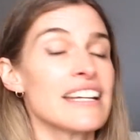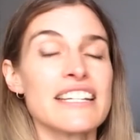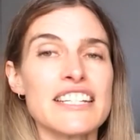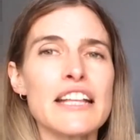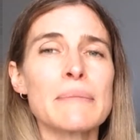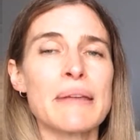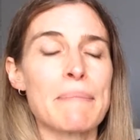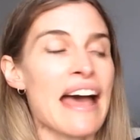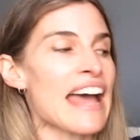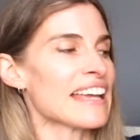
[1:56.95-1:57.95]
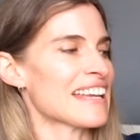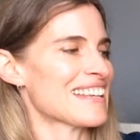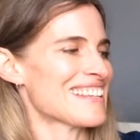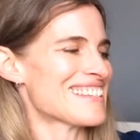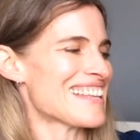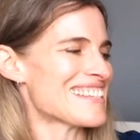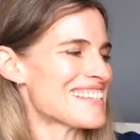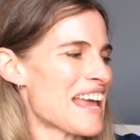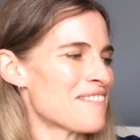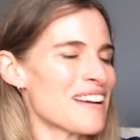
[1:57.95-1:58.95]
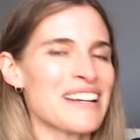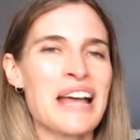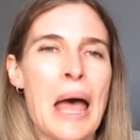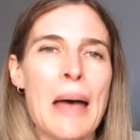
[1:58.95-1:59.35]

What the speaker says: "She'll be back," said Sarah.